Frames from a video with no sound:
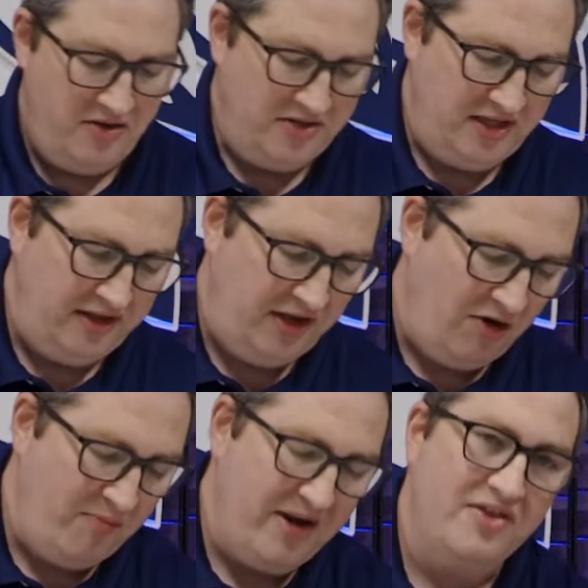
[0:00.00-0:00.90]
There's a
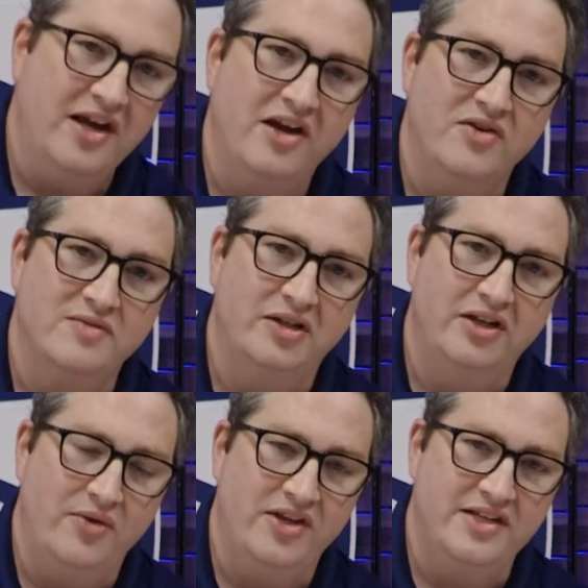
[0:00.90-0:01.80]
little bit that goes
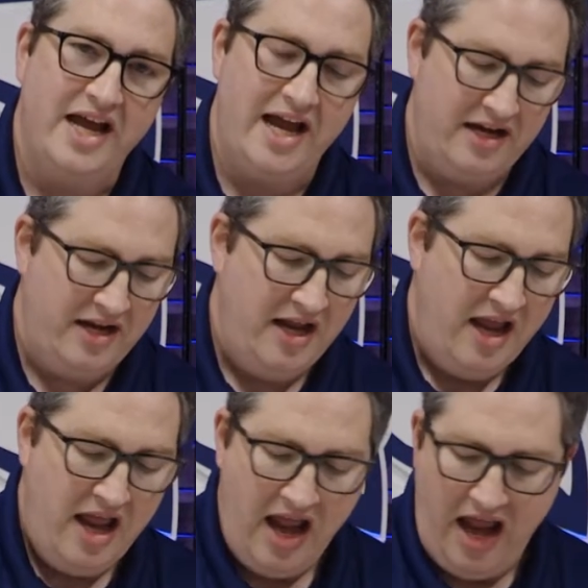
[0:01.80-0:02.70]
below the deck.
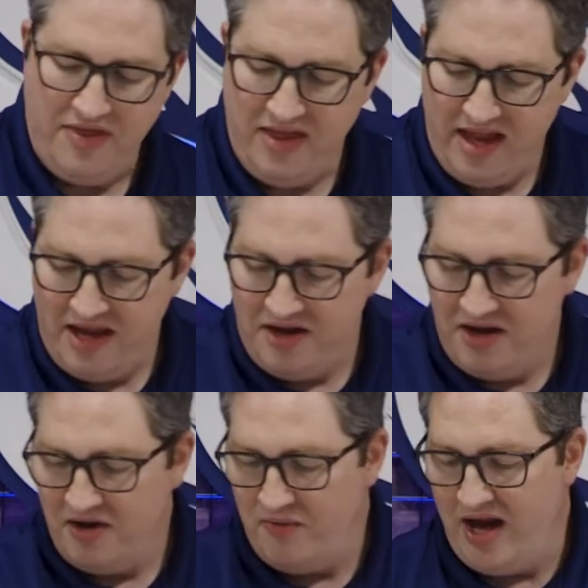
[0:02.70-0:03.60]
And then
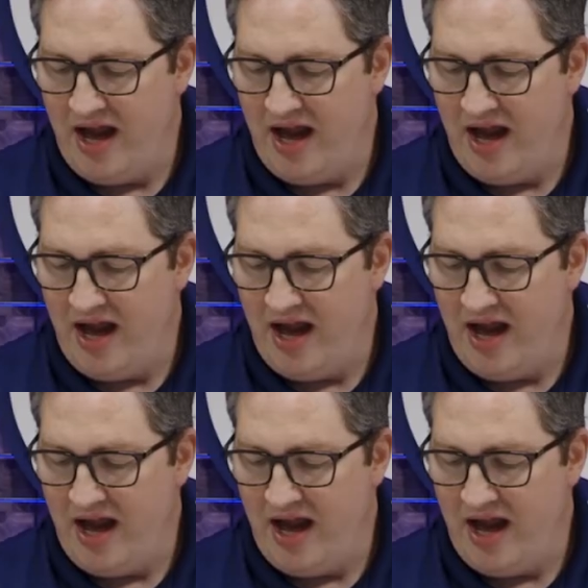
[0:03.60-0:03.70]
we